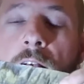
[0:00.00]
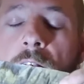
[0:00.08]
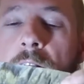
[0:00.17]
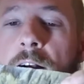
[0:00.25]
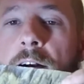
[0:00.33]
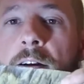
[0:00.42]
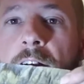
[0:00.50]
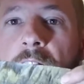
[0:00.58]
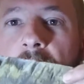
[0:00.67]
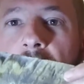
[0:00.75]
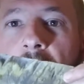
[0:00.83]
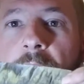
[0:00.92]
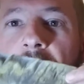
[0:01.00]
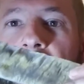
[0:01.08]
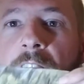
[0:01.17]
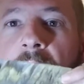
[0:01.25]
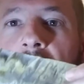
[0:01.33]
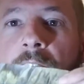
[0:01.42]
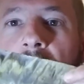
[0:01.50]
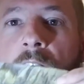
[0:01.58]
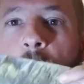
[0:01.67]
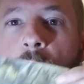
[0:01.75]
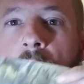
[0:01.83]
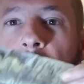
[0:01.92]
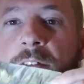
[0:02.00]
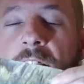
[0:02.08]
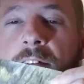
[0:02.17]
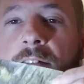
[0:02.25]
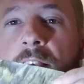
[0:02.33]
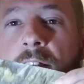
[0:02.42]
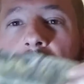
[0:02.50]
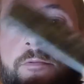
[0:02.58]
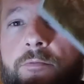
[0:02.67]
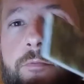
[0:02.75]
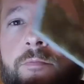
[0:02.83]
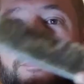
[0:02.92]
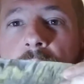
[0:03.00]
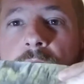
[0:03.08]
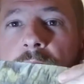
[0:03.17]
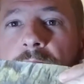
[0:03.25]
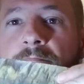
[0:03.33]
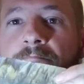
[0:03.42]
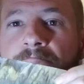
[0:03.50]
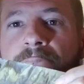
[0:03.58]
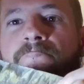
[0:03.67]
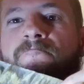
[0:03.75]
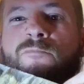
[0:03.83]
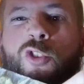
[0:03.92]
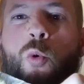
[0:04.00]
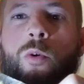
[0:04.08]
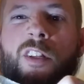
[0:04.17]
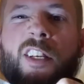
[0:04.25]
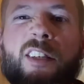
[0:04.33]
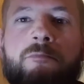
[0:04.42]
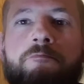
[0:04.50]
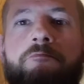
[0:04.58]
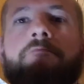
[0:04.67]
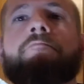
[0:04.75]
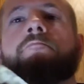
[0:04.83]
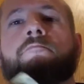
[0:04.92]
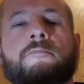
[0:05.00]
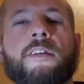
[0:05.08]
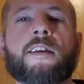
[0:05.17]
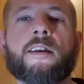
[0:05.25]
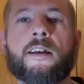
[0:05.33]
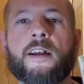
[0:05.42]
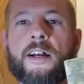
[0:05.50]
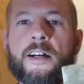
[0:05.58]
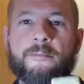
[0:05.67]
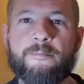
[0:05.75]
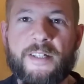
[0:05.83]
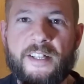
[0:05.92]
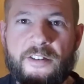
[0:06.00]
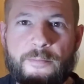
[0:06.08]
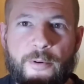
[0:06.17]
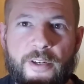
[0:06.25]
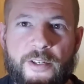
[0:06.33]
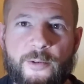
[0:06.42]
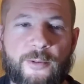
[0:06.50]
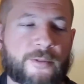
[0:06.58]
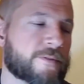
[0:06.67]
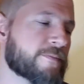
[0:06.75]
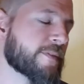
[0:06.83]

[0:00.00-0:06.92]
a knife, and I will update that shortly. But these are pretty cool.